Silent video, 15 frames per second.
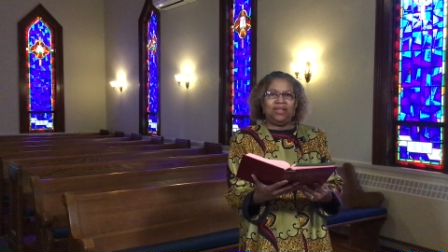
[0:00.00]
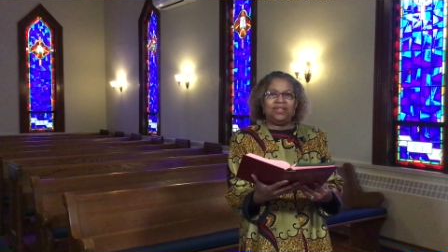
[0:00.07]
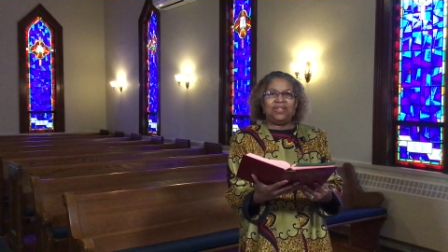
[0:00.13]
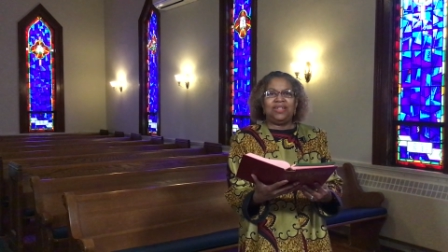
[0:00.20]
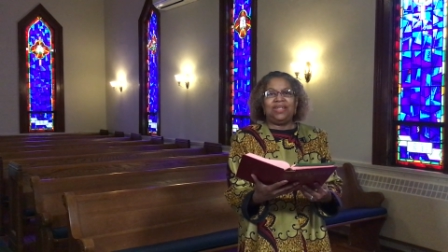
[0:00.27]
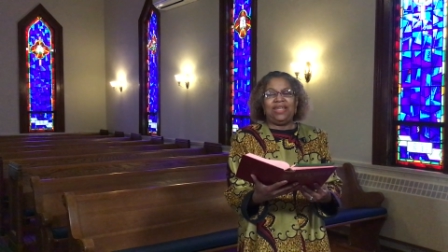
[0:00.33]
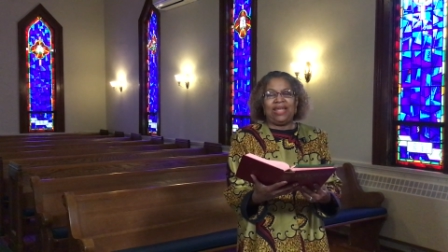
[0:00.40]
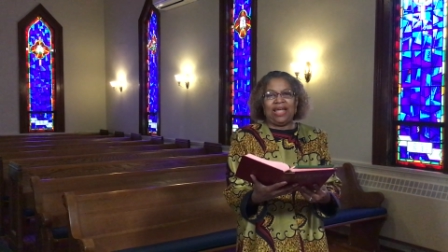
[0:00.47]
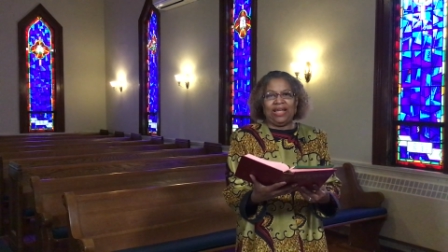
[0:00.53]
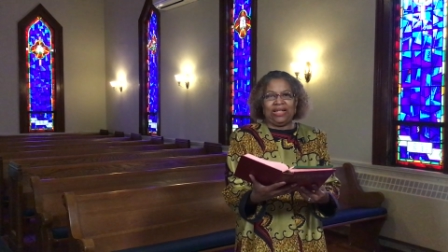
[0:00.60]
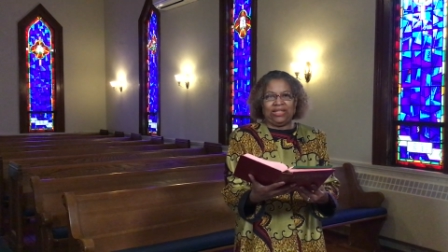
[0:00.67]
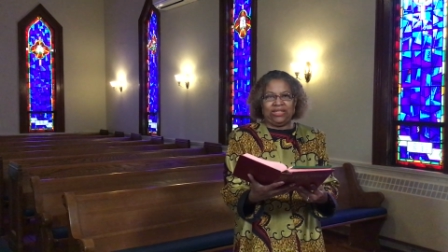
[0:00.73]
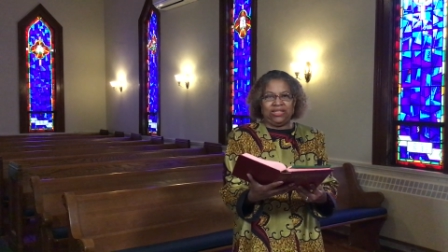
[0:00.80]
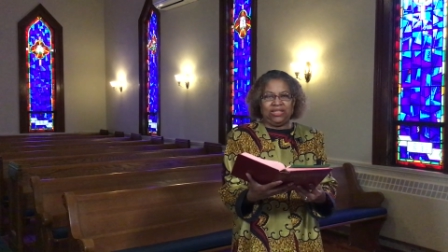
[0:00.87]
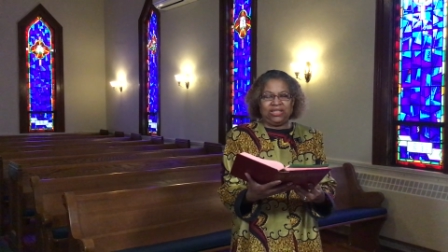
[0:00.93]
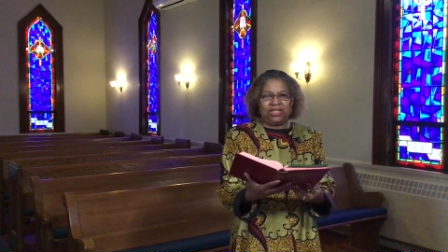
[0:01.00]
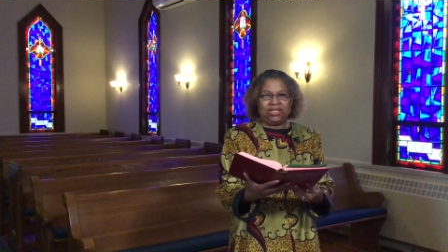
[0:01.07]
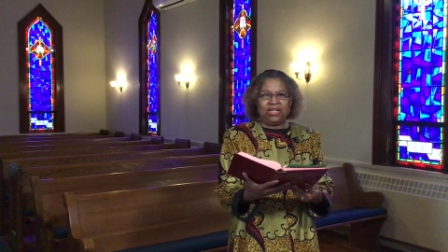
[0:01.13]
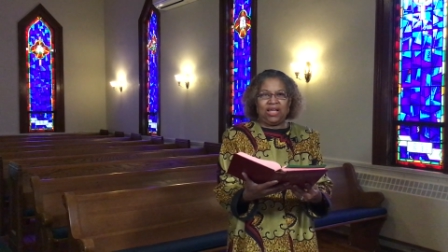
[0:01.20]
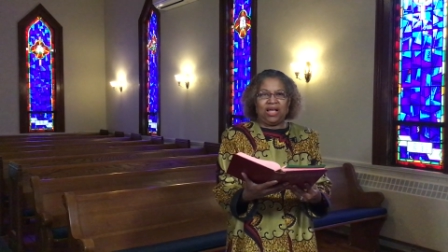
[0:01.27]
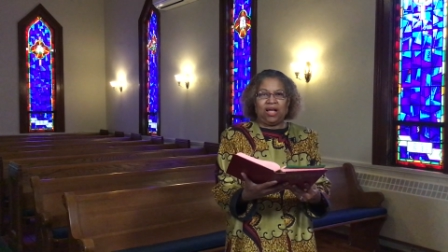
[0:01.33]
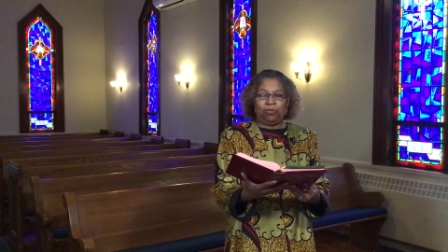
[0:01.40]
to gaze
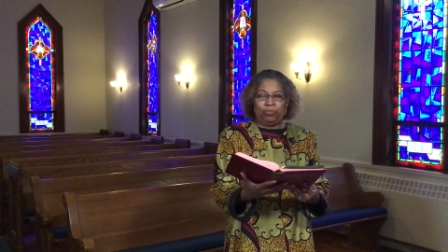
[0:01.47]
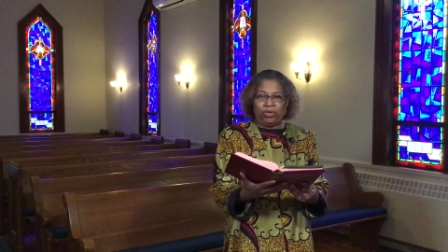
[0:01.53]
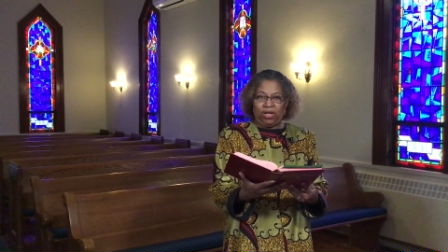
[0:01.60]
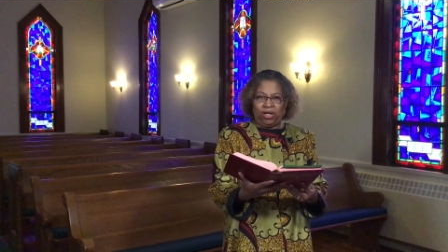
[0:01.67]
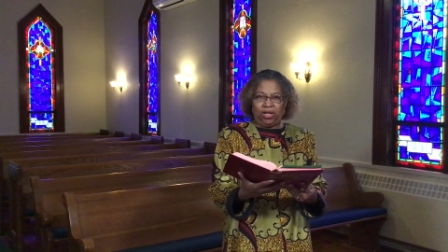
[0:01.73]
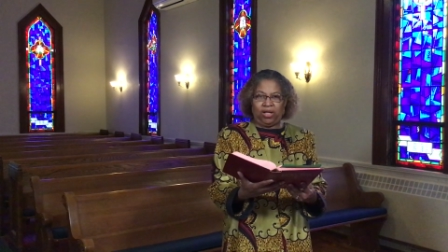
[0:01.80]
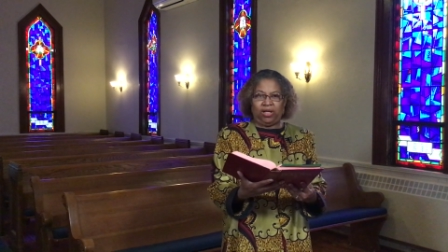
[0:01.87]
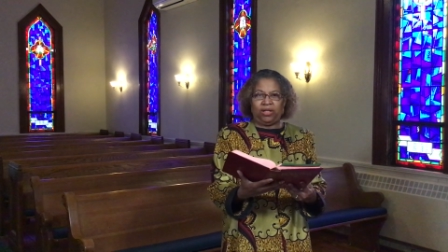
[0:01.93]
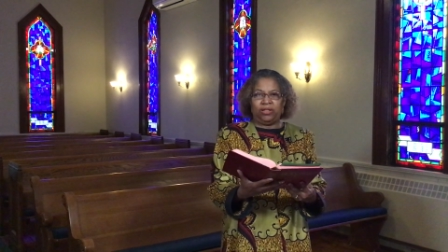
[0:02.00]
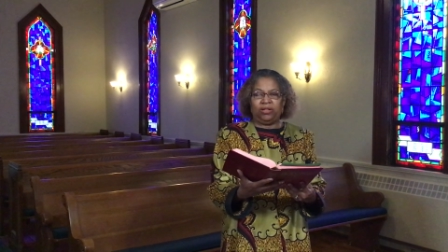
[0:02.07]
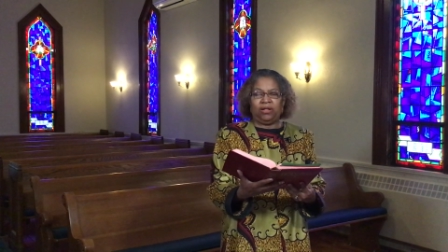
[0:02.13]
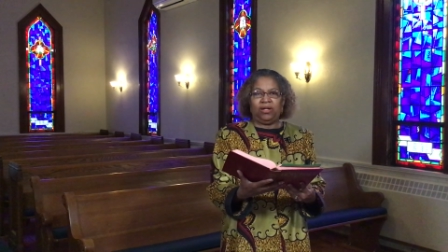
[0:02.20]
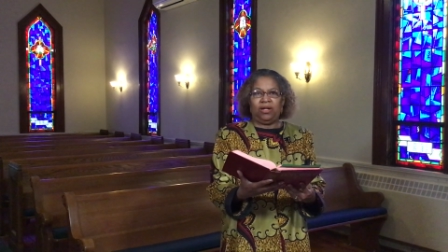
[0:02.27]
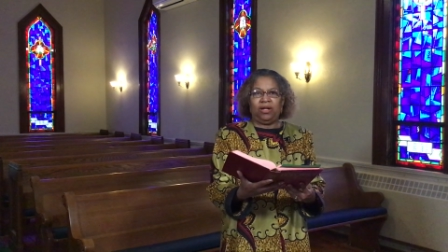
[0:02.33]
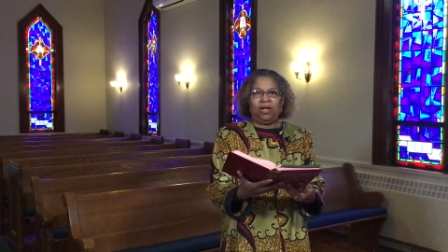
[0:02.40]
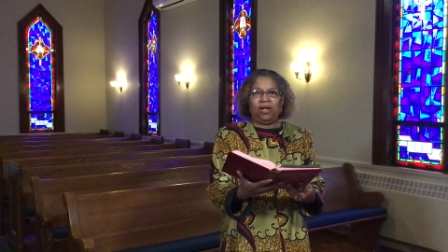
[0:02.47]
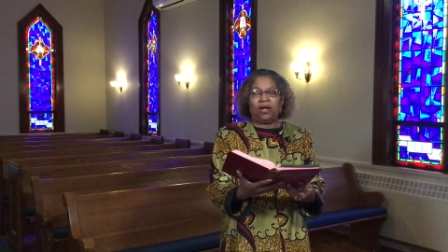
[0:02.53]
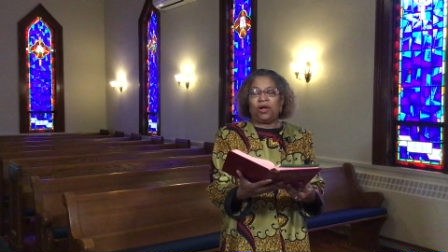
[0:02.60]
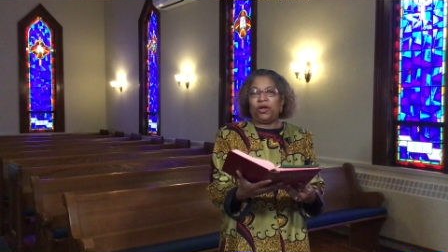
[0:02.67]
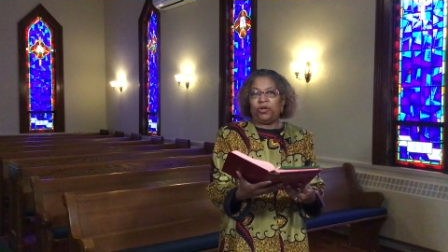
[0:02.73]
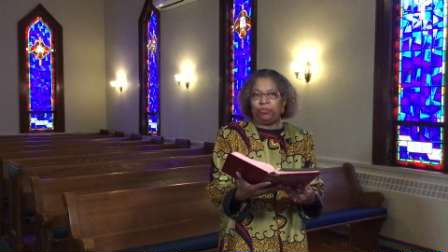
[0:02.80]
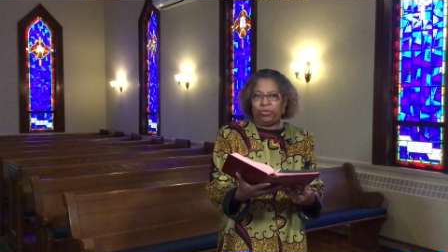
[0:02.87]
upon
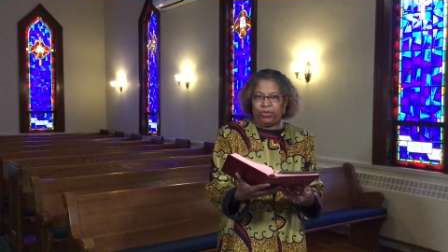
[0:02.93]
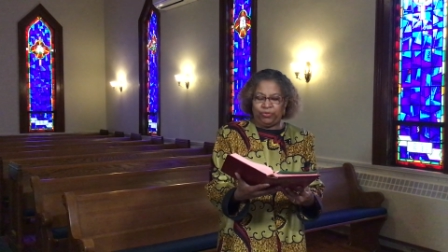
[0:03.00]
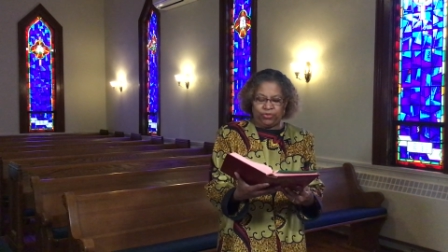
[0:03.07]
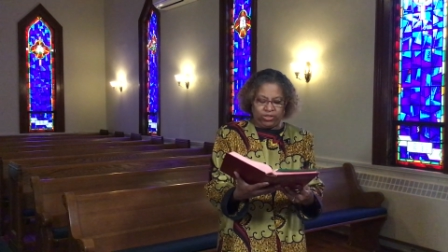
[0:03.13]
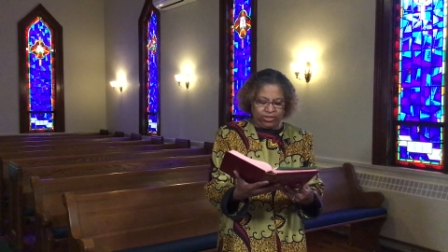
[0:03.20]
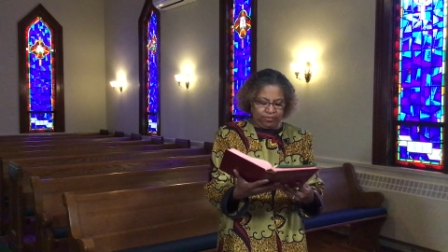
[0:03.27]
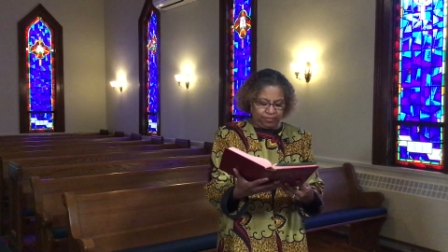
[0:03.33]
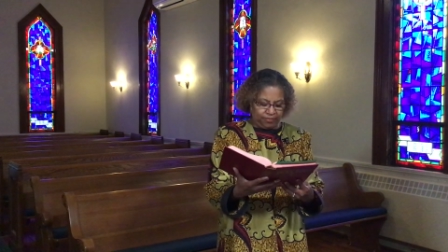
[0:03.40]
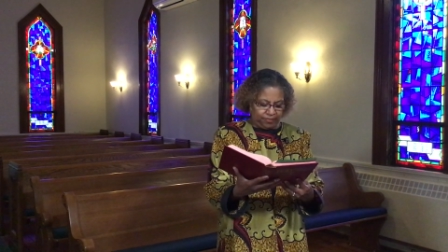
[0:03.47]
her beauty.